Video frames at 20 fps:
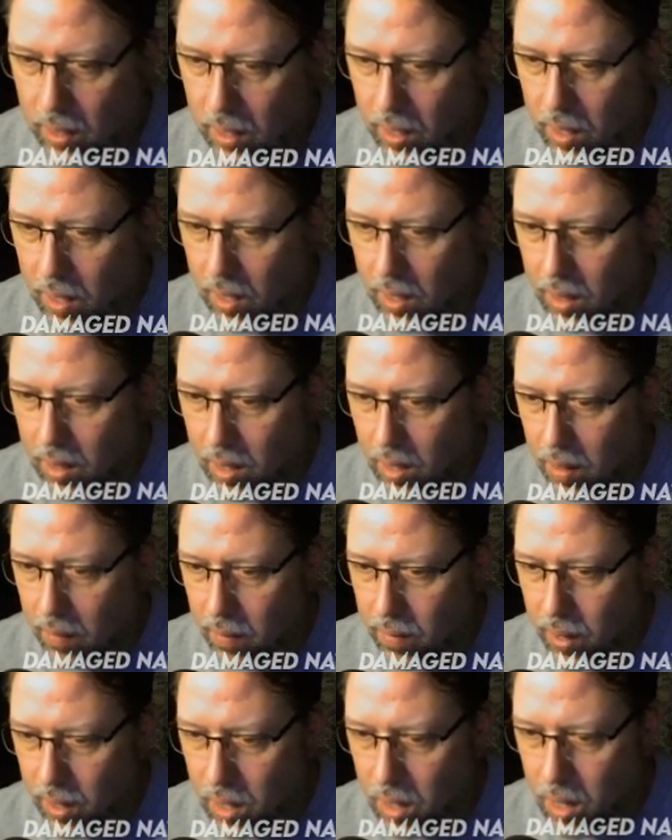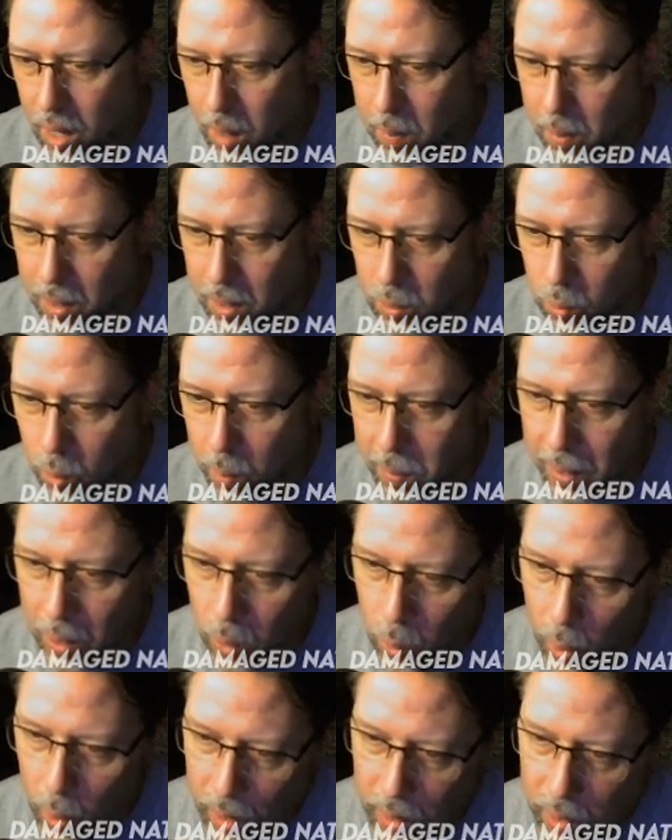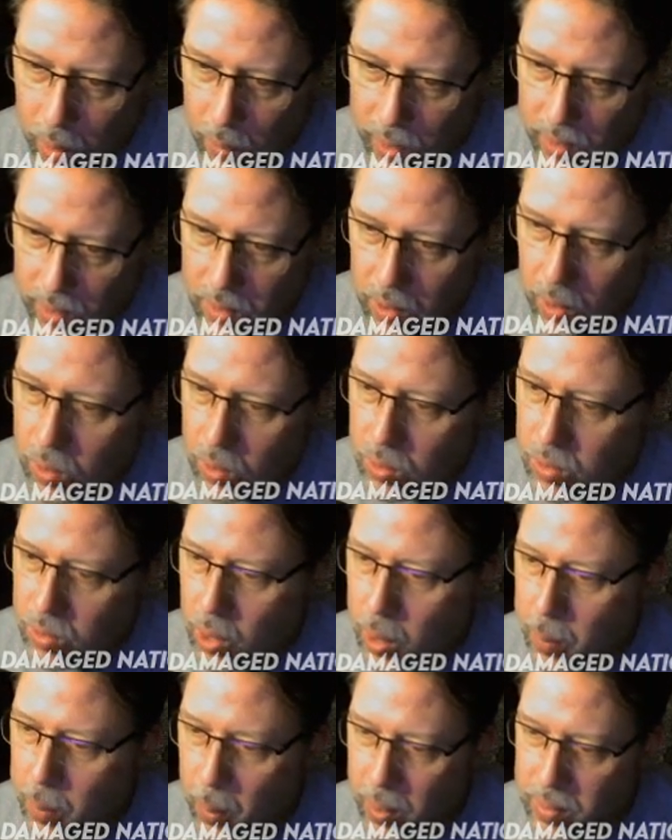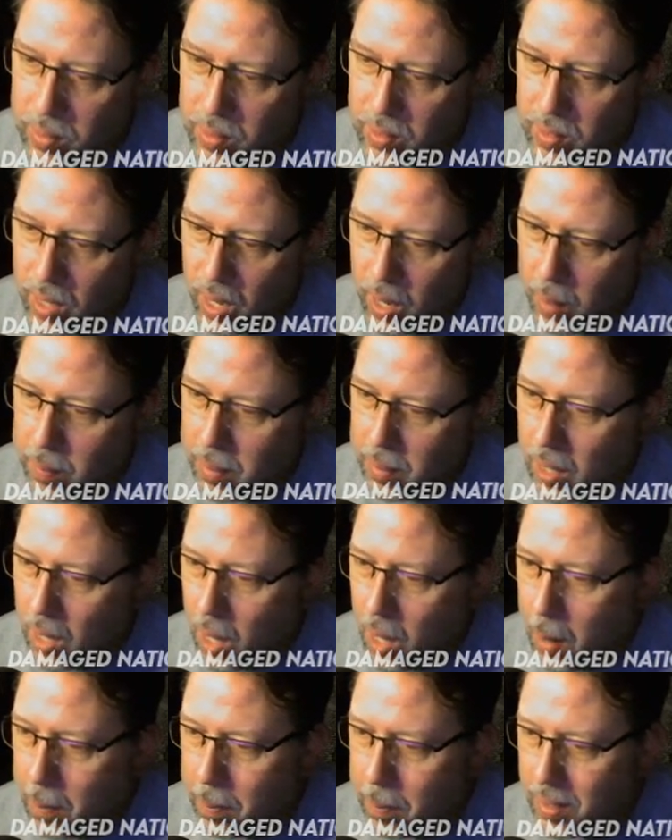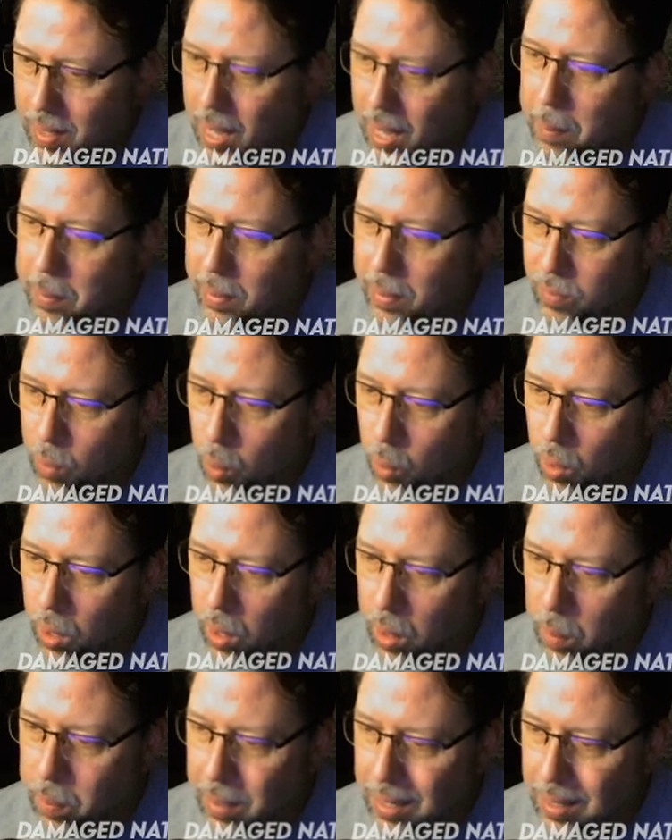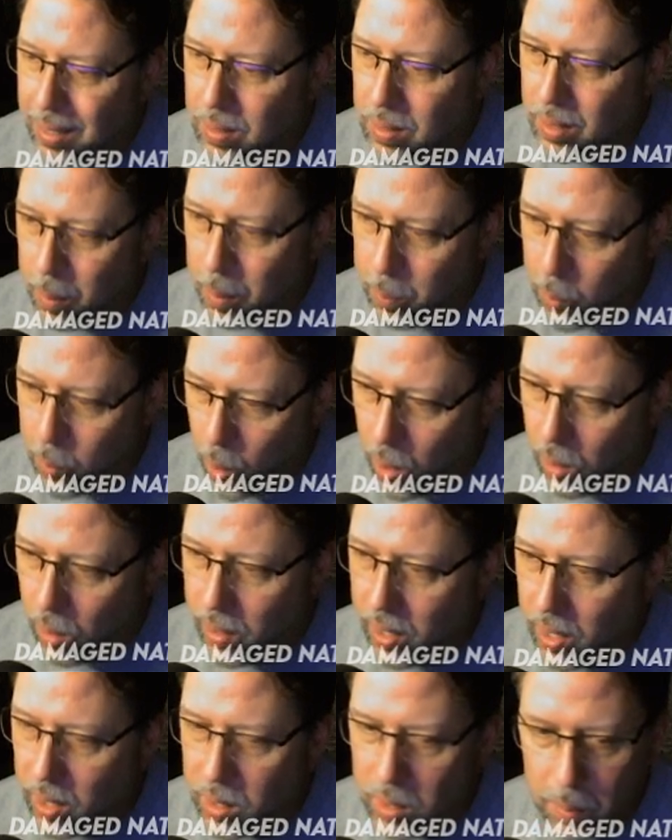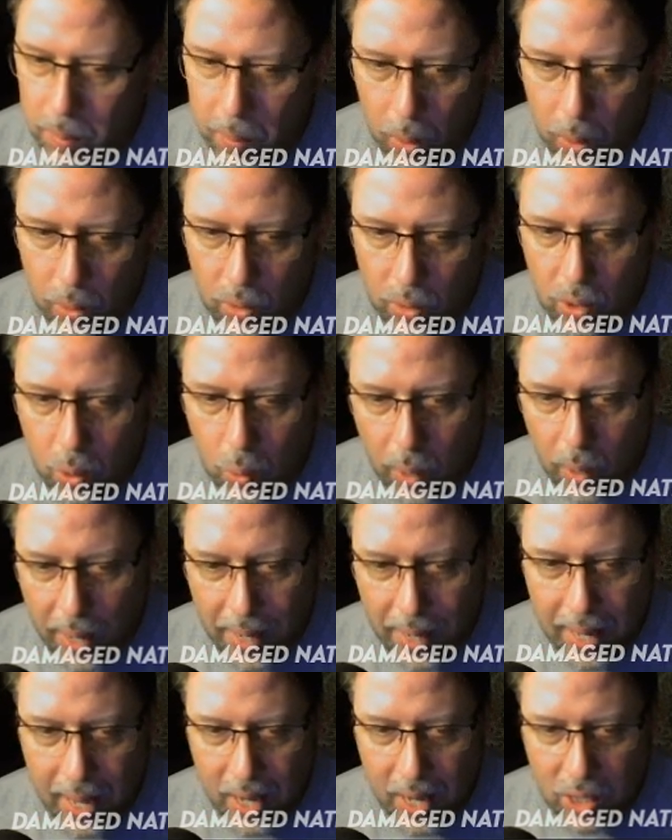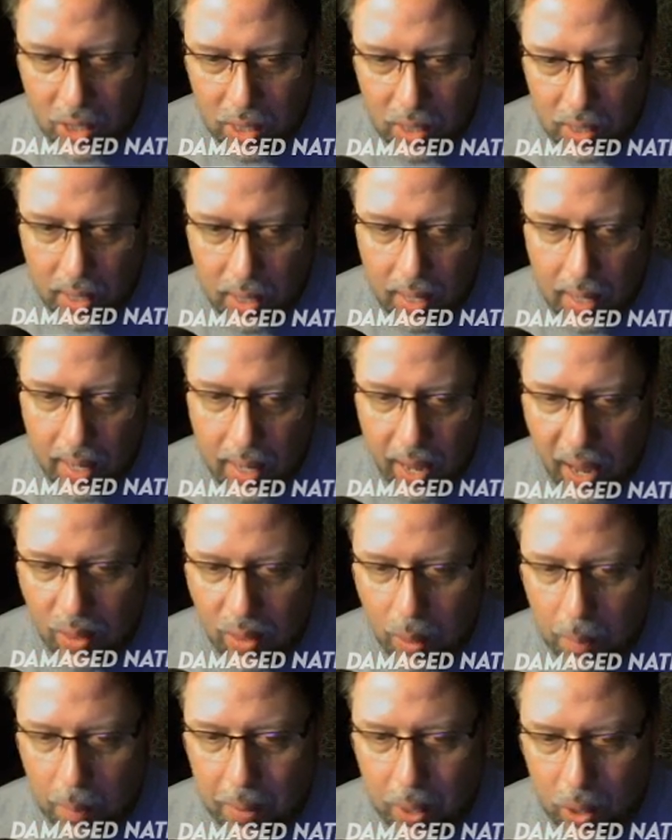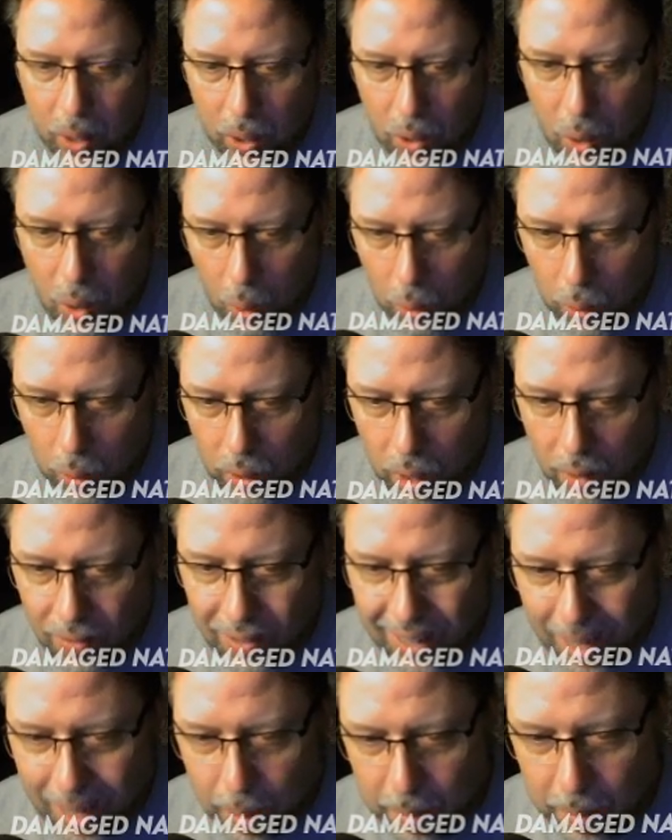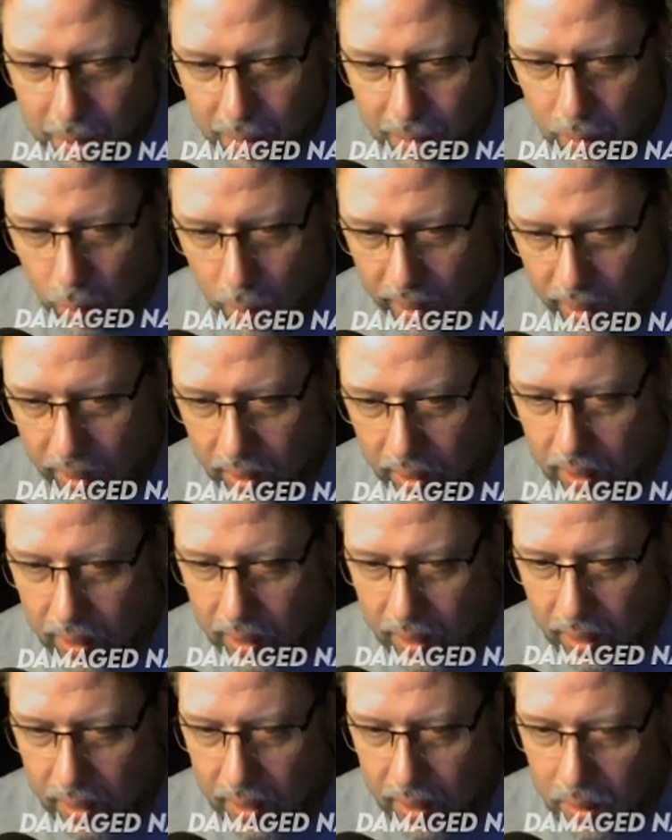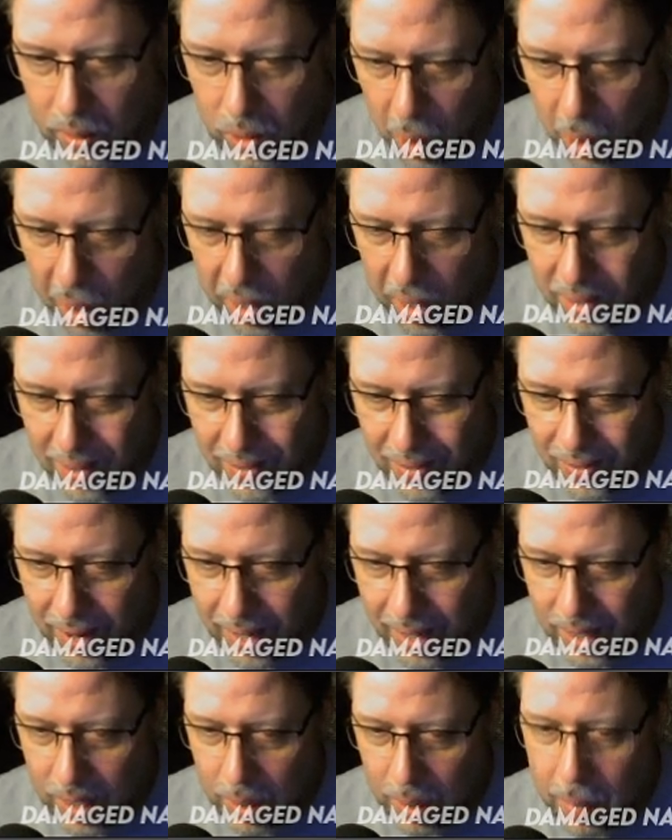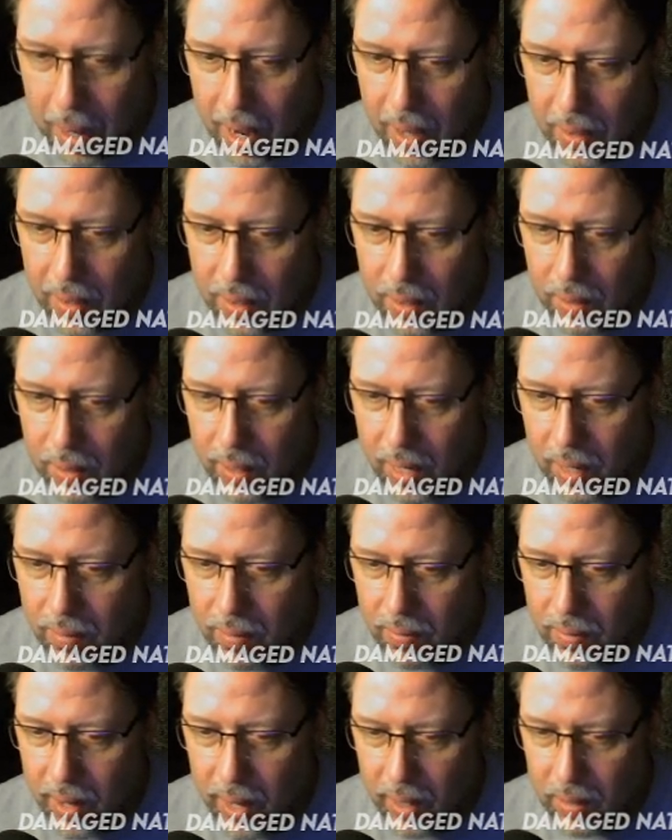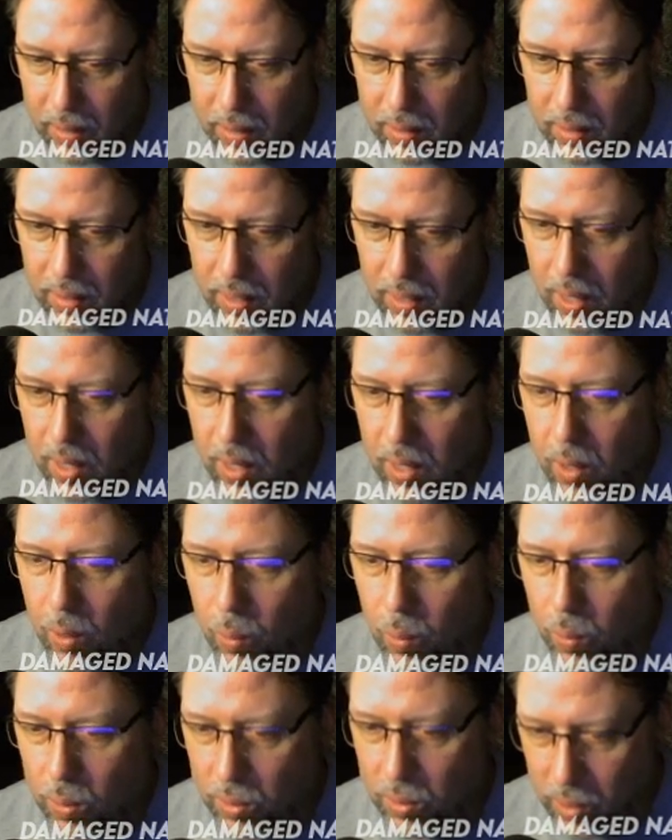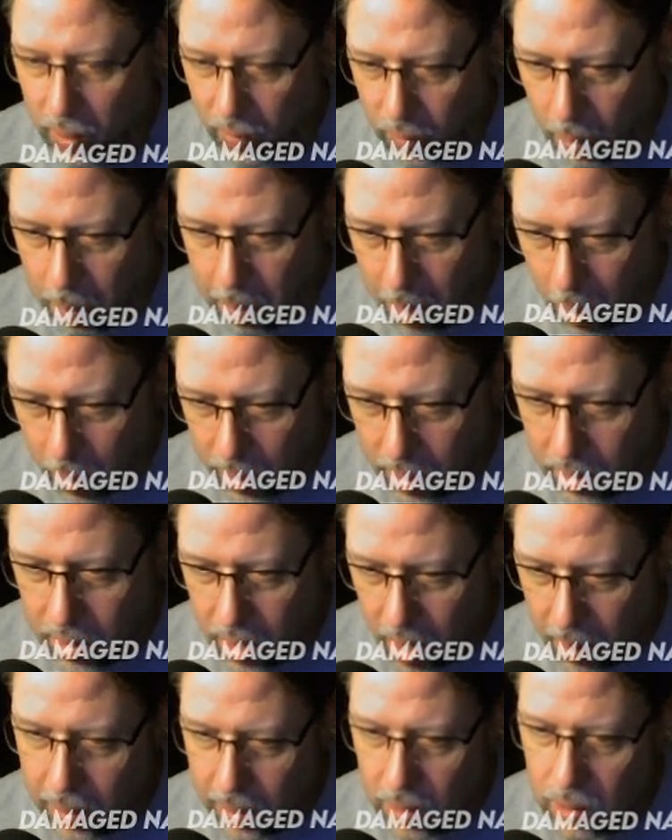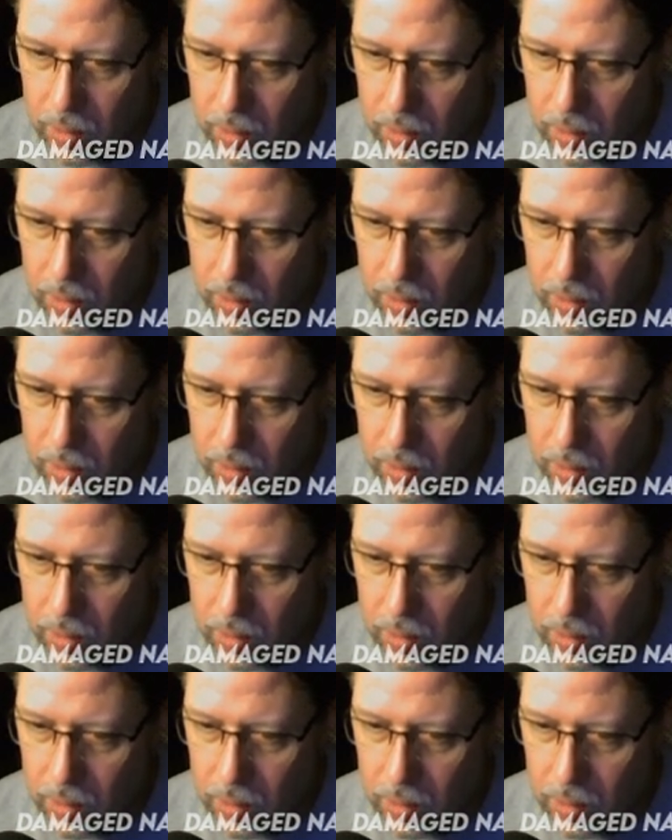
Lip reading: The affected enemies will be quickly returned to the present time, but not before being temporarily exposed to radiation and the bitter cold of an empty void. Targets affected by the delayed effect will suffer bonus damage.